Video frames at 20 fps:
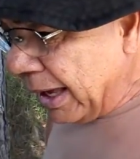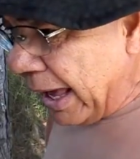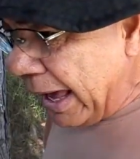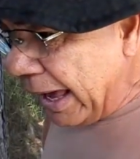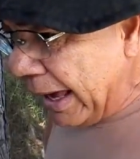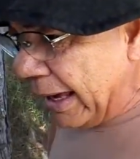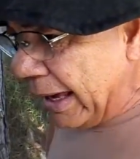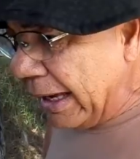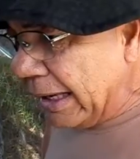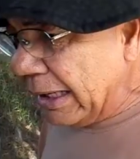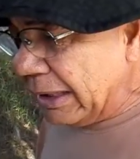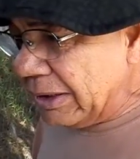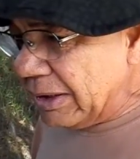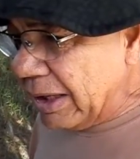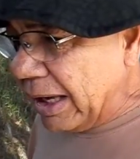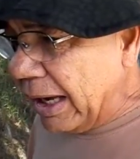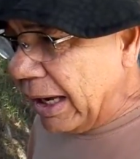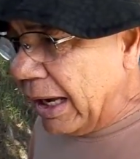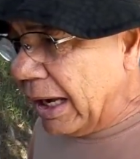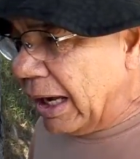And
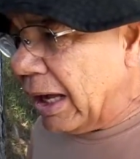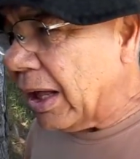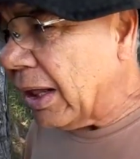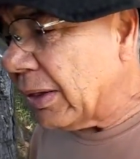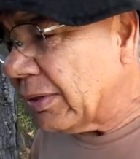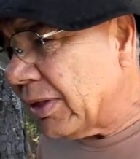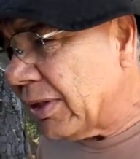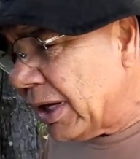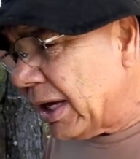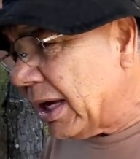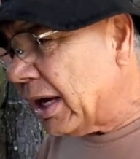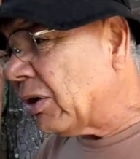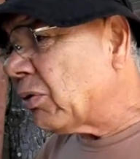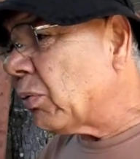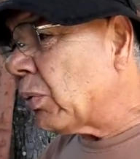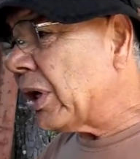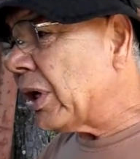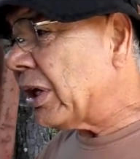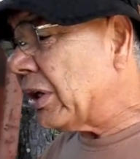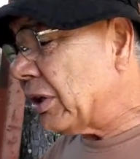then
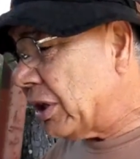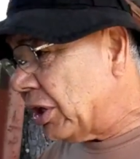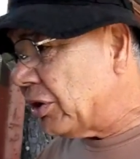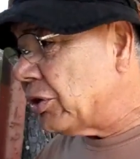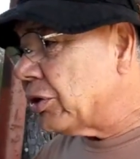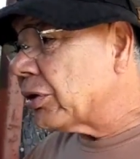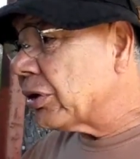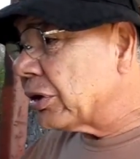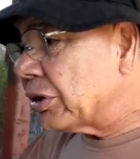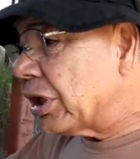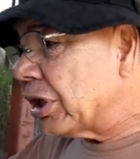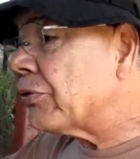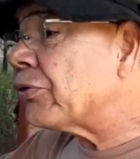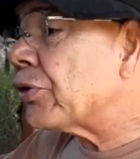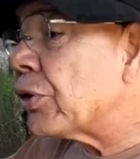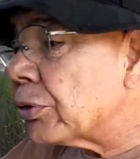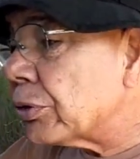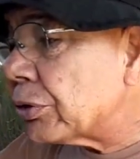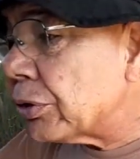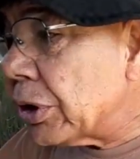if
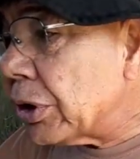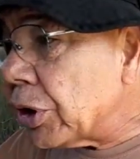you